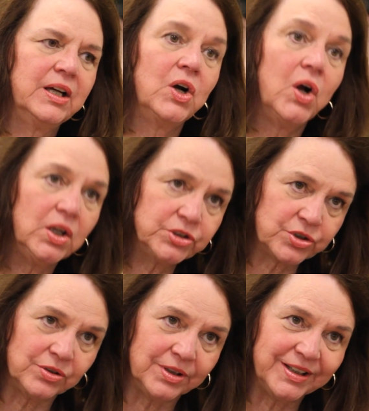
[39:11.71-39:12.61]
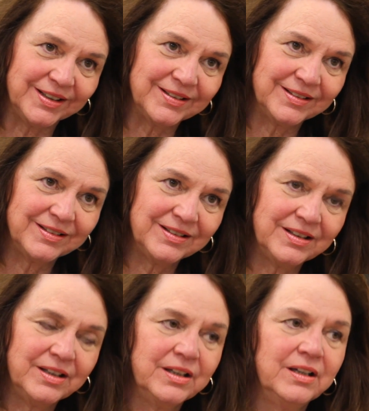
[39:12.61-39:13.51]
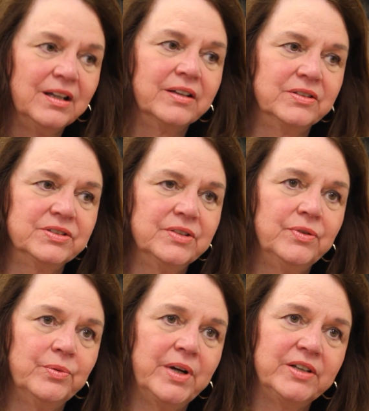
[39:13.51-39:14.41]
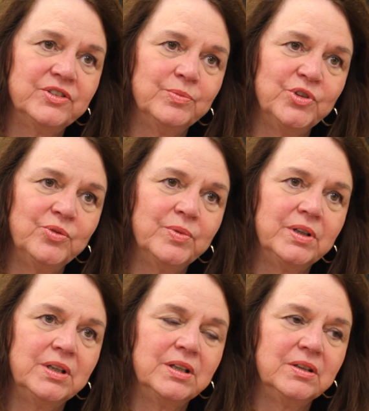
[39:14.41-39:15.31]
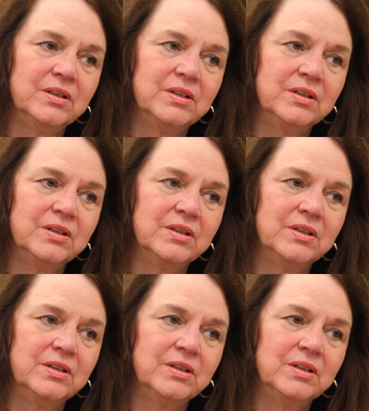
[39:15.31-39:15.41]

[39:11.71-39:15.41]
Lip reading: culturally, like the civil rights movement